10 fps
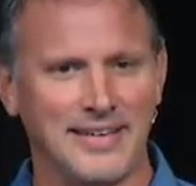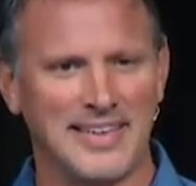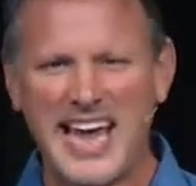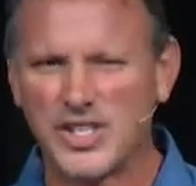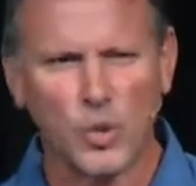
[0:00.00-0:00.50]

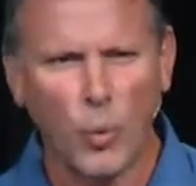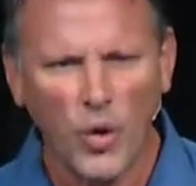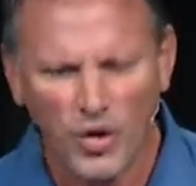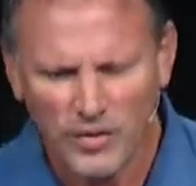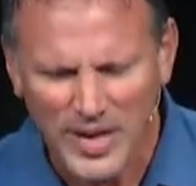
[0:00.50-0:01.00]
Guys, the
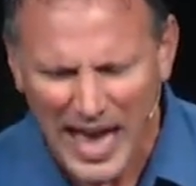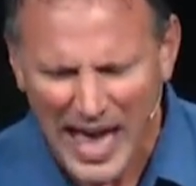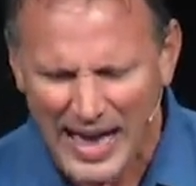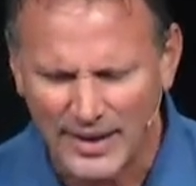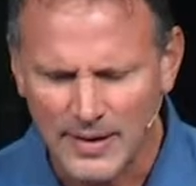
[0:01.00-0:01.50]
Word of
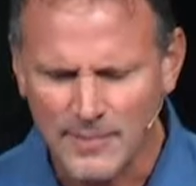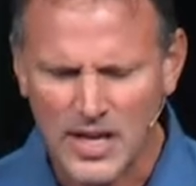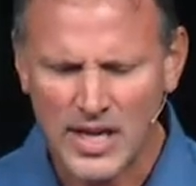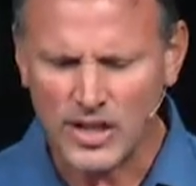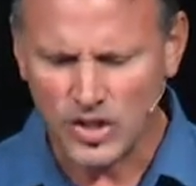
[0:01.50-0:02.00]
God
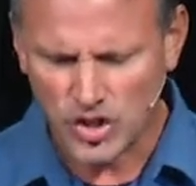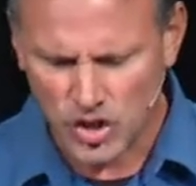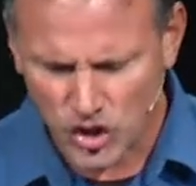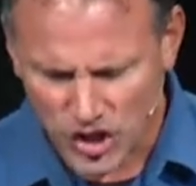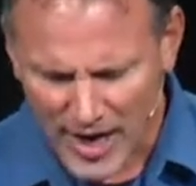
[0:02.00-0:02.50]
is
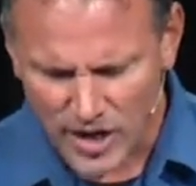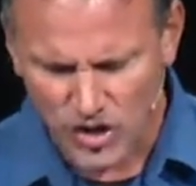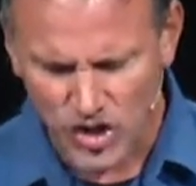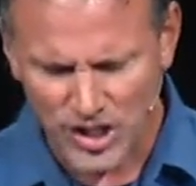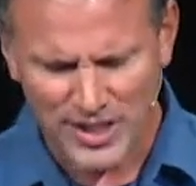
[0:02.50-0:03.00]

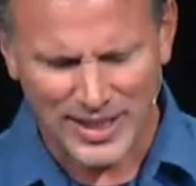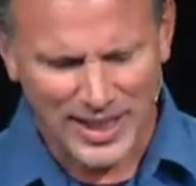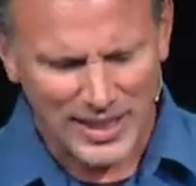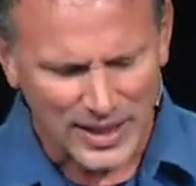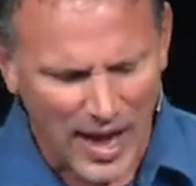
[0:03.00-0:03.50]
changing
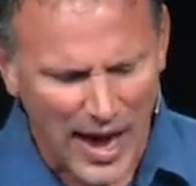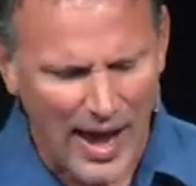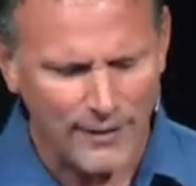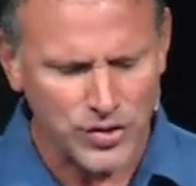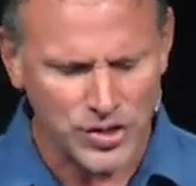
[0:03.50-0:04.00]

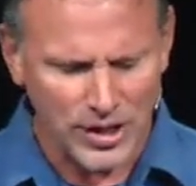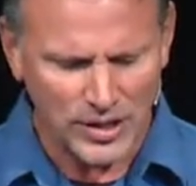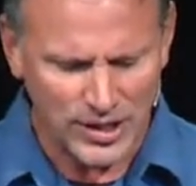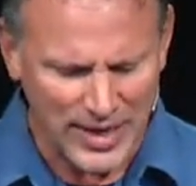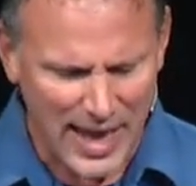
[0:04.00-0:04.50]
lives
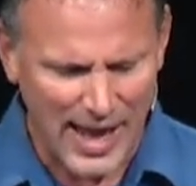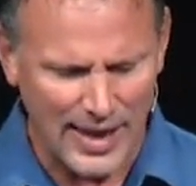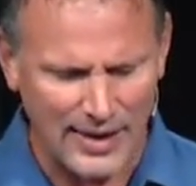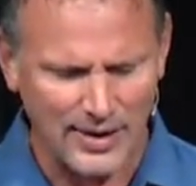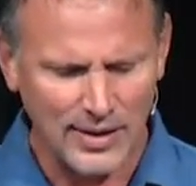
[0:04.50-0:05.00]

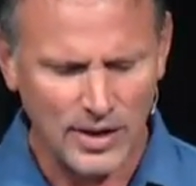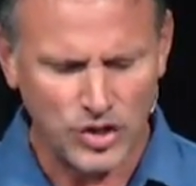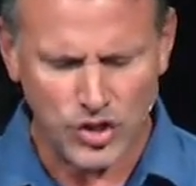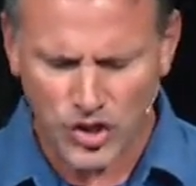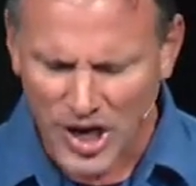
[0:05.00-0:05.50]
today.
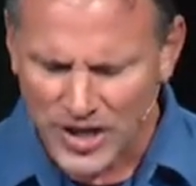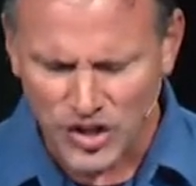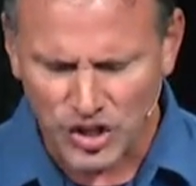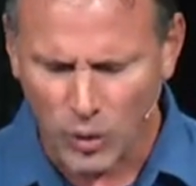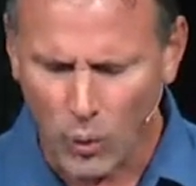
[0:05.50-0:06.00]
It's
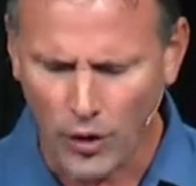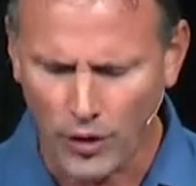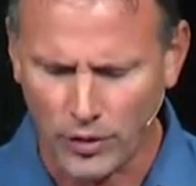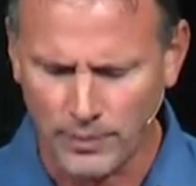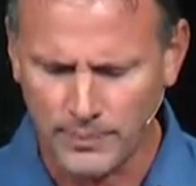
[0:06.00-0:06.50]
changing the
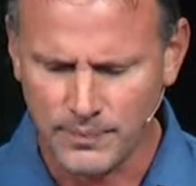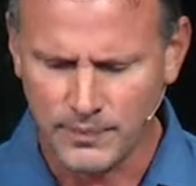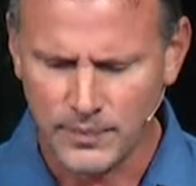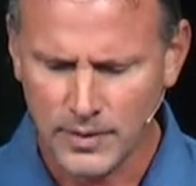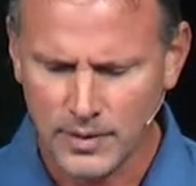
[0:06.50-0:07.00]
world.
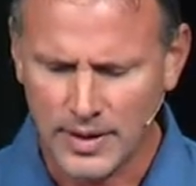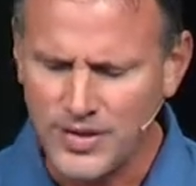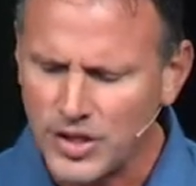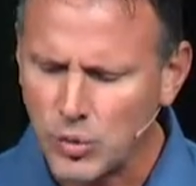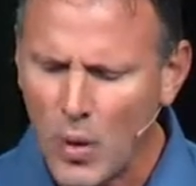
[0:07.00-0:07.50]
In
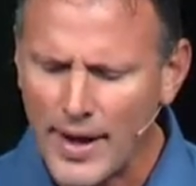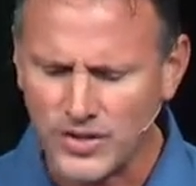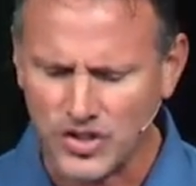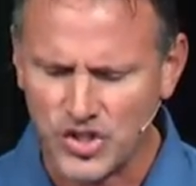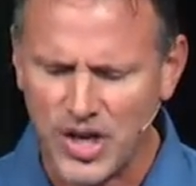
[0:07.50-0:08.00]
these
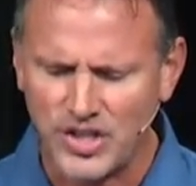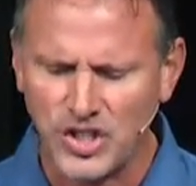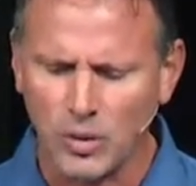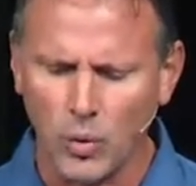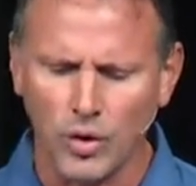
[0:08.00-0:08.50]
ways, it's
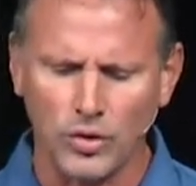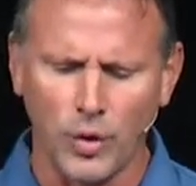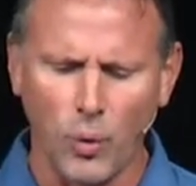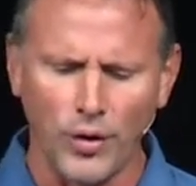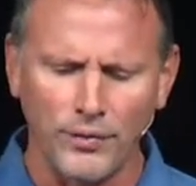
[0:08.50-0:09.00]
changing the world. The
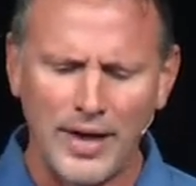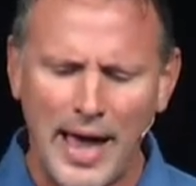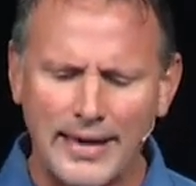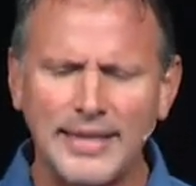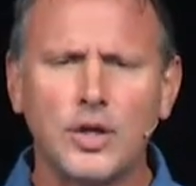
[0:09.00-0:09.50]
Word of
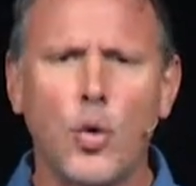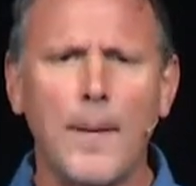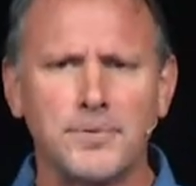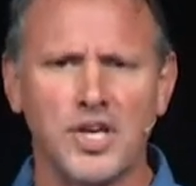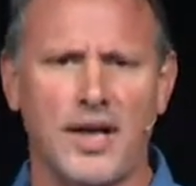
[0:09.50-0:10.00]
God, it
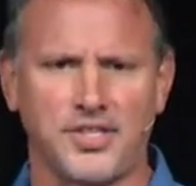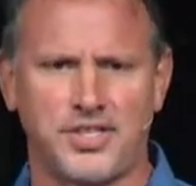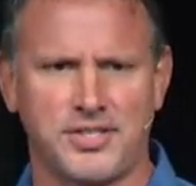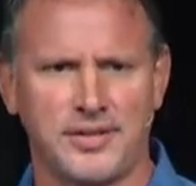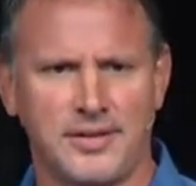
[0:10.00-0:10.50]
equips us.